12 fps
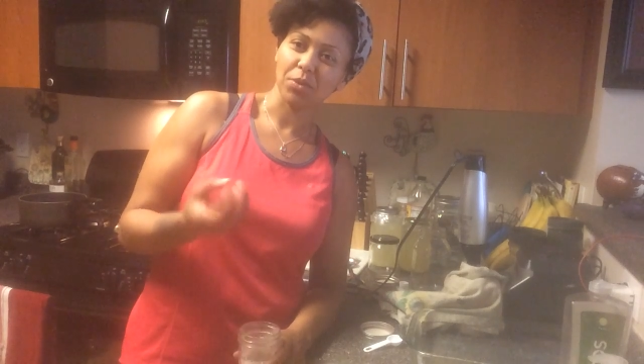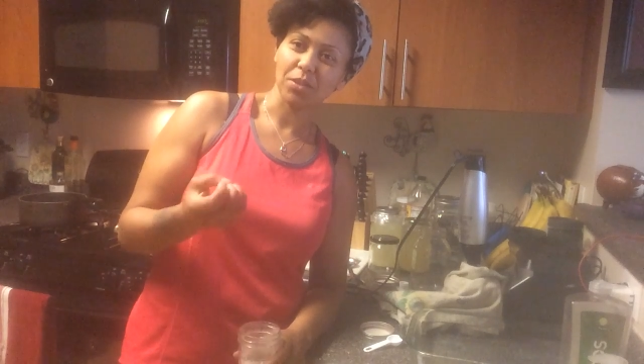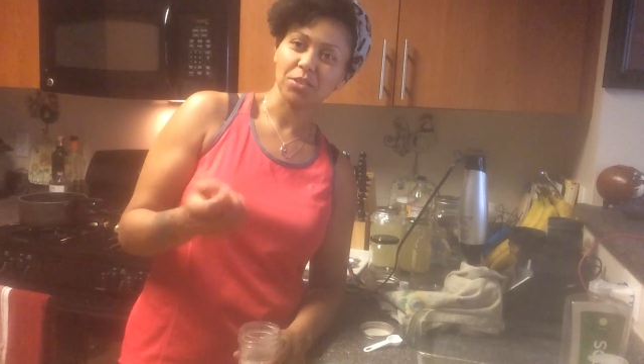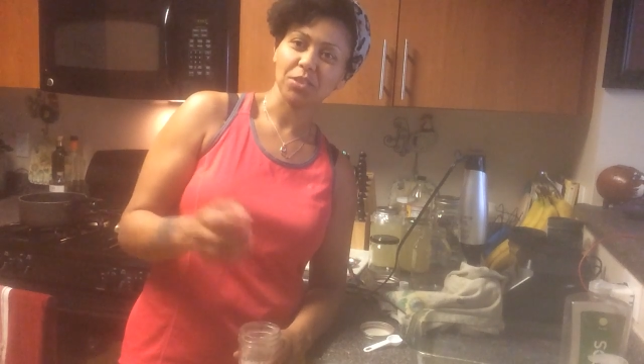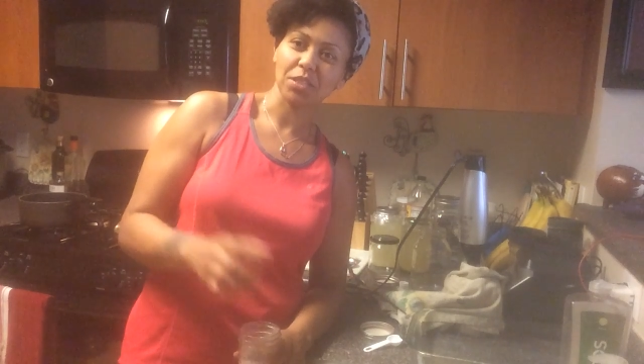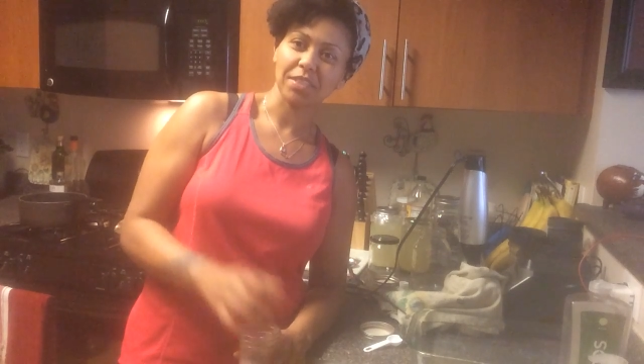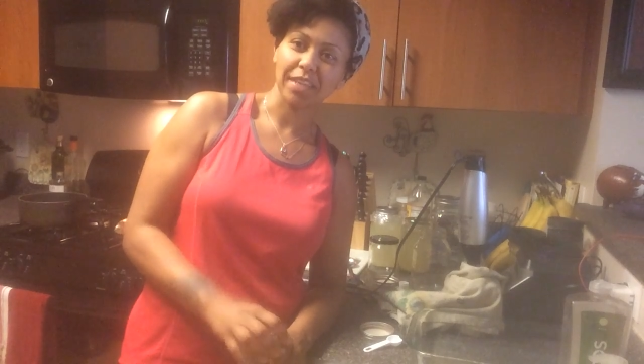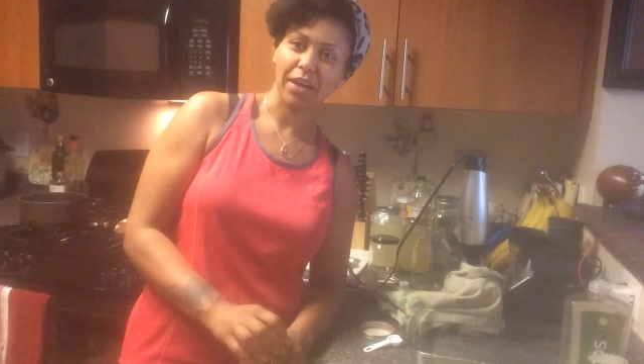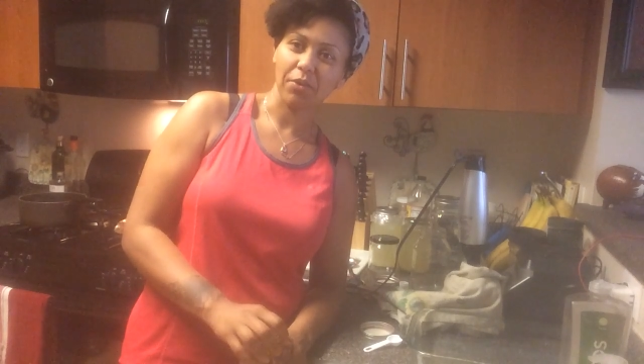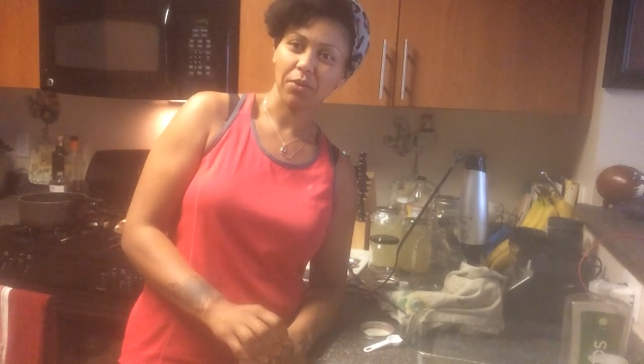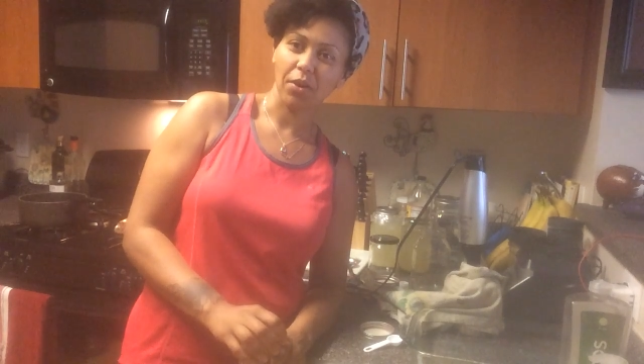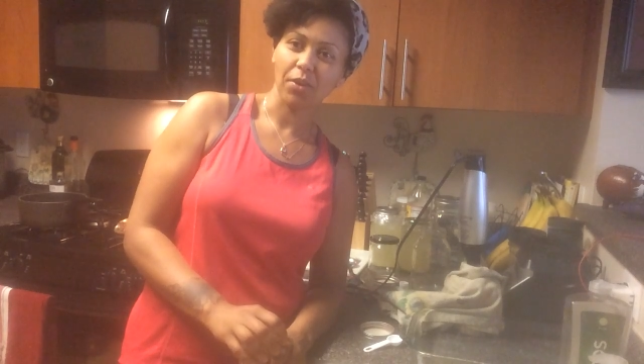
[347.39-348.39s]
crunching
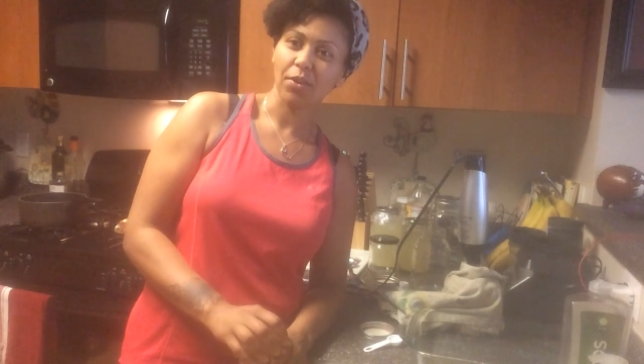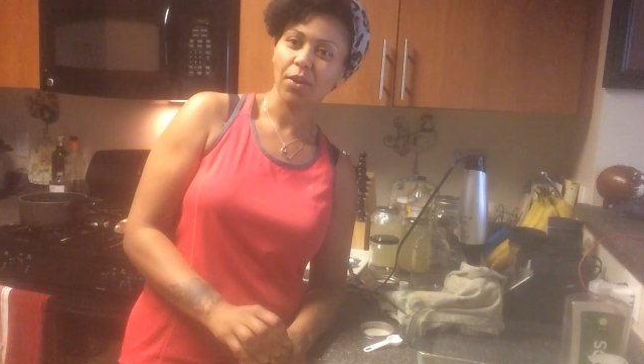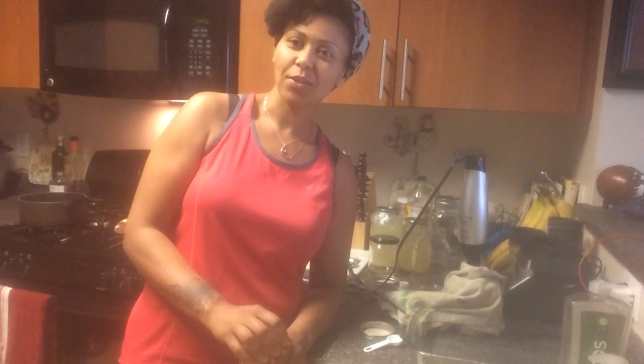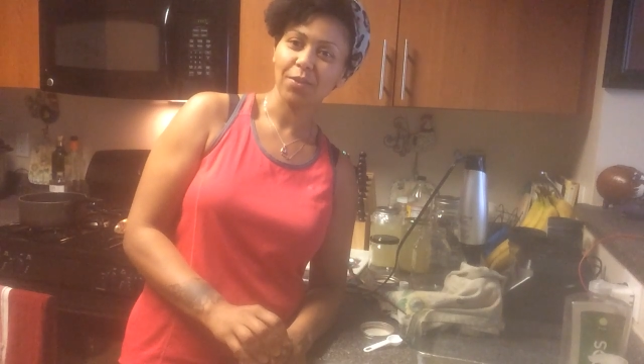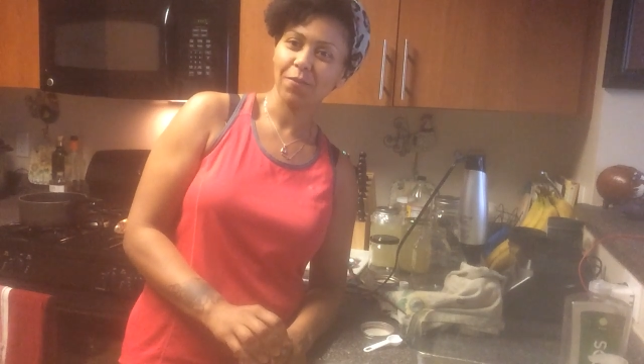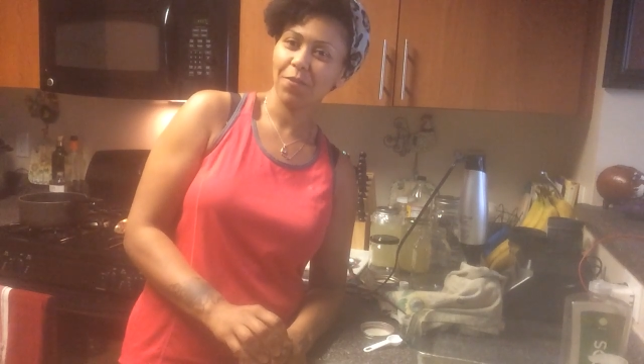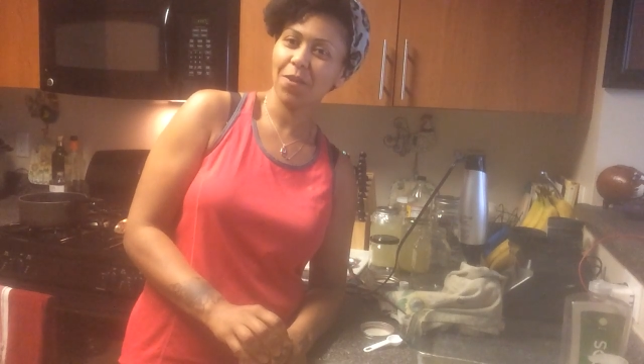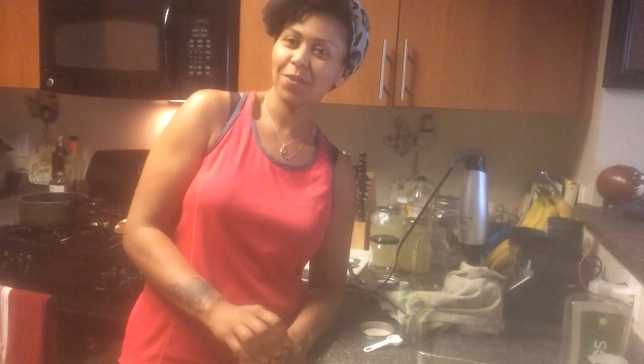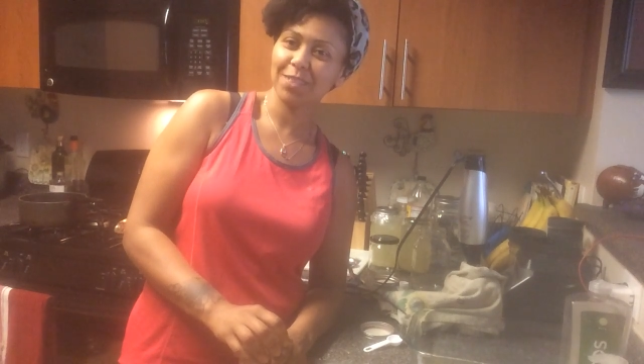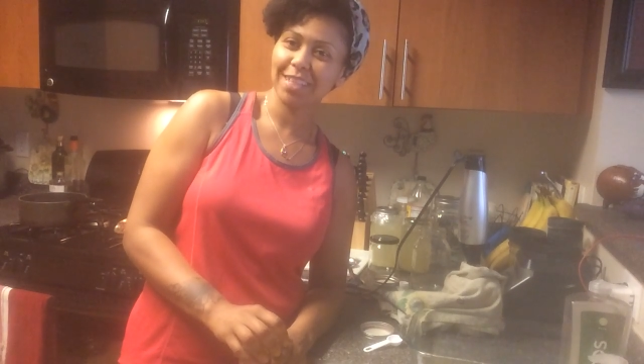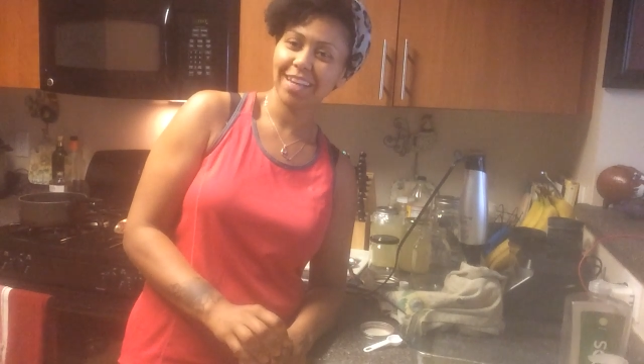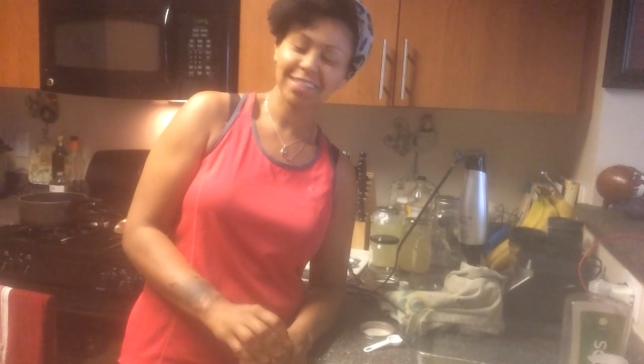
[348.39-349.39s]
down on all of
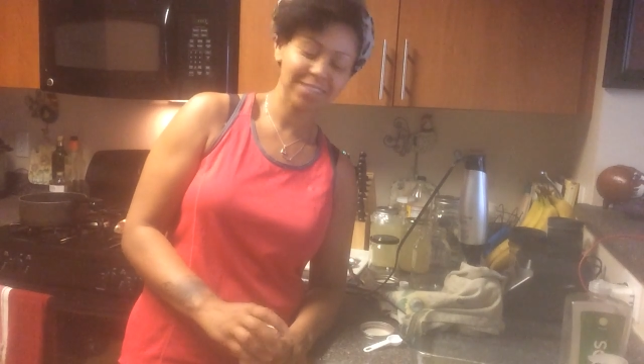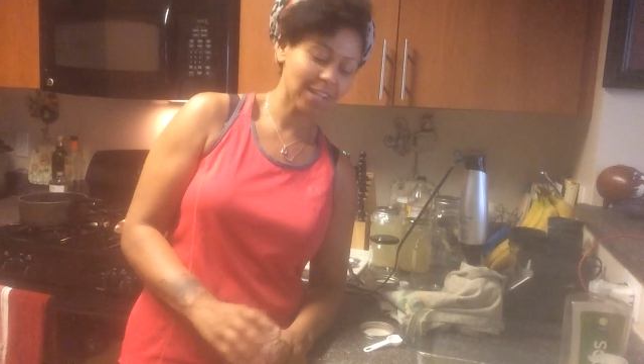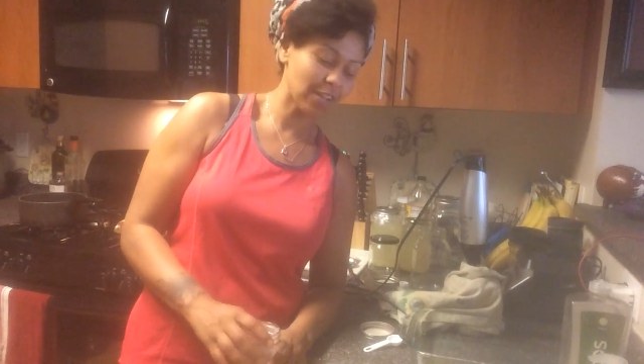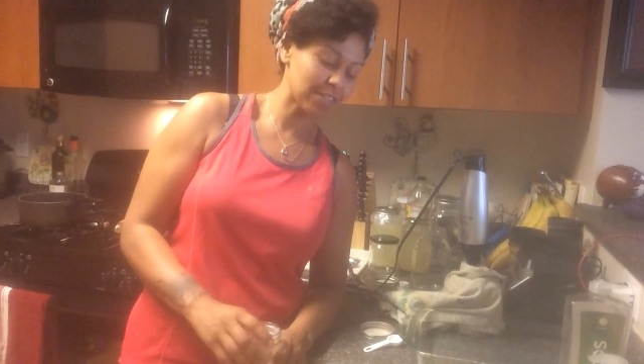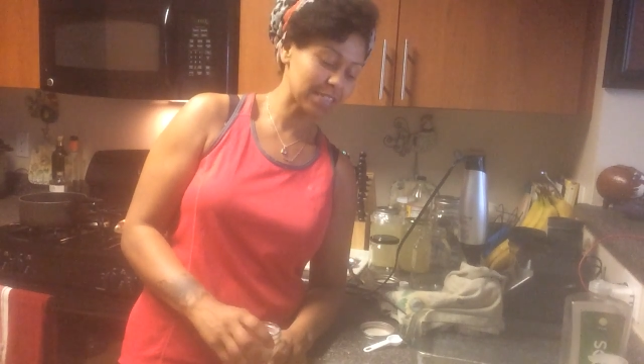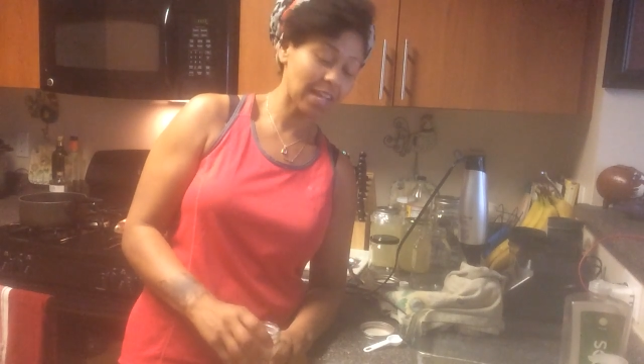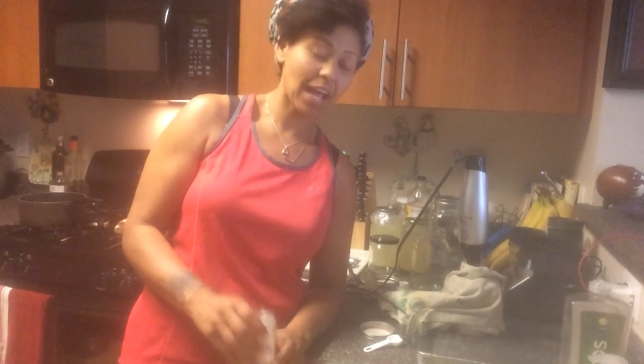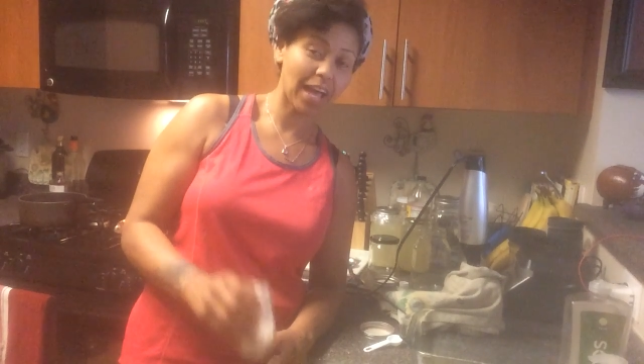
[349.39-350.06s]
those eggshells.